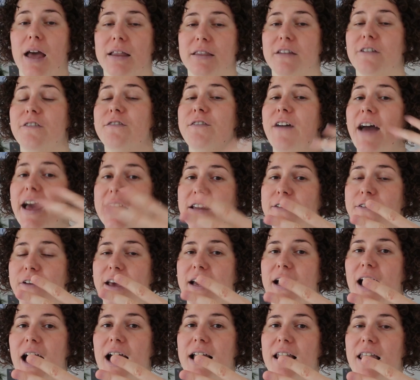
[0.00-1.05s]
And the third
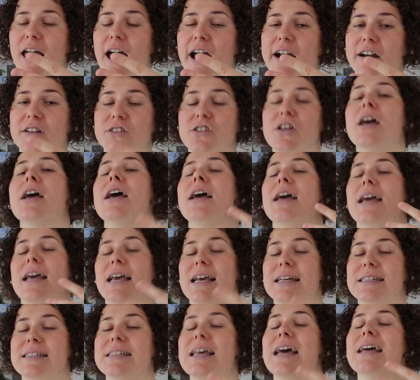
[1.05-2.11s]
thing I learned
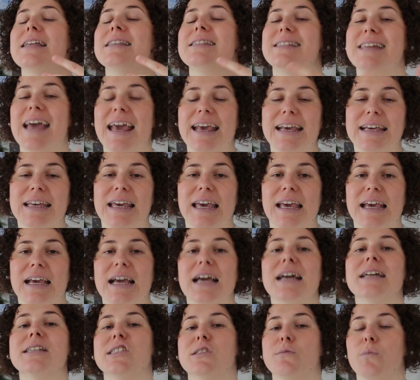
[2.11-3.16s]
is taking
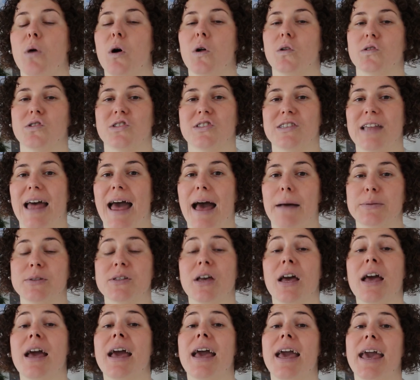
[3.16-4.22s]
small steps
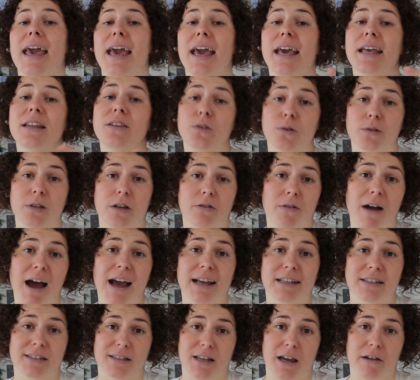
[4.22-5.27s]
into the
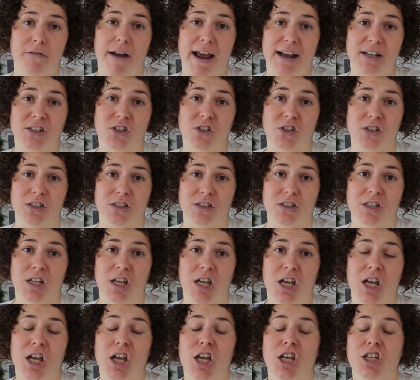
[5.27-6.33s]
right direction.
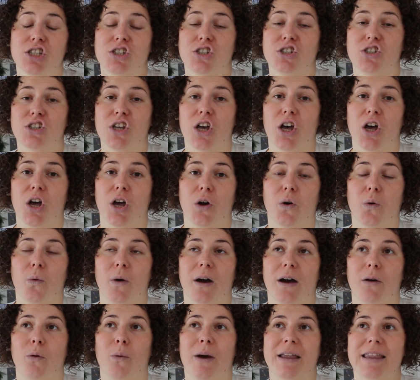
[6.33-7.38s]
So
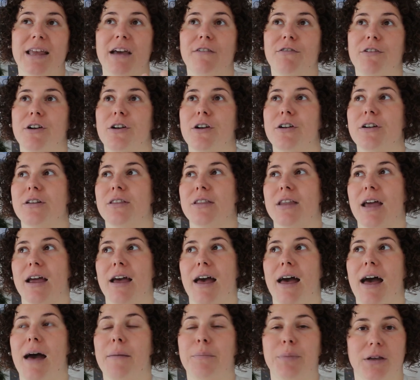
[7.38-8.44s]
whenever
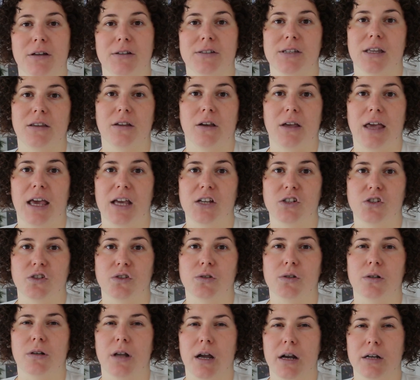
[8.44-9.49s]
there appears an occasion
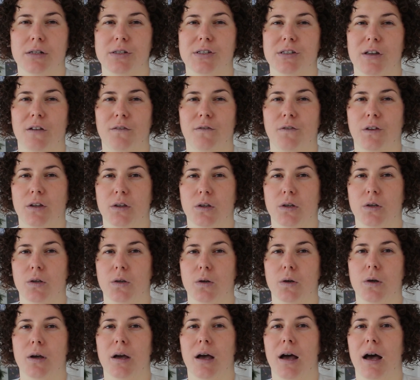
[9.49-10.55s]
to learn something
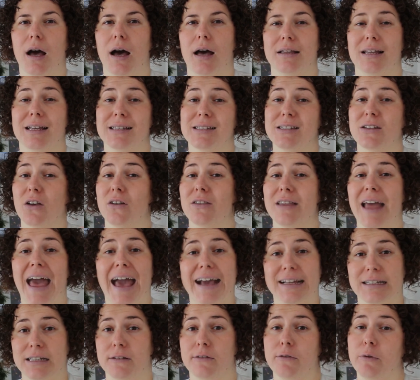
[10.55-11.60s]
new that's
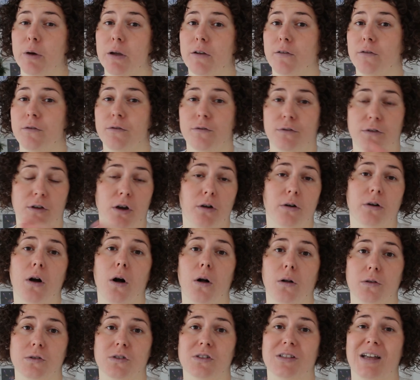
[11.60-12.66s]
connected with your
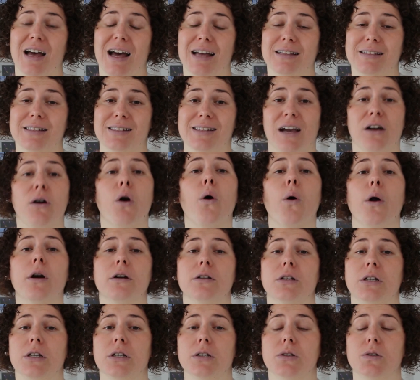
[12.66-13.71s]
goals, that is
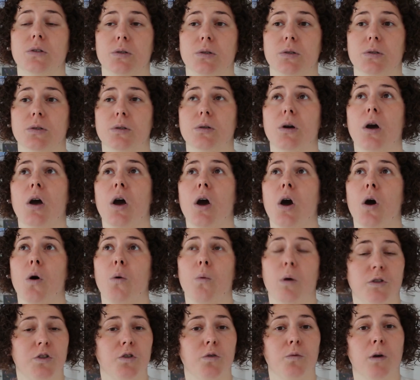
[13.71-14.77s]
according to
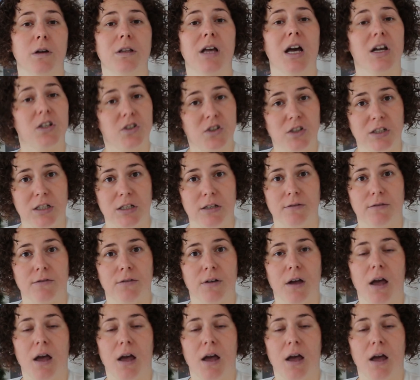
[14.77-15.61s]
what you want to achieve,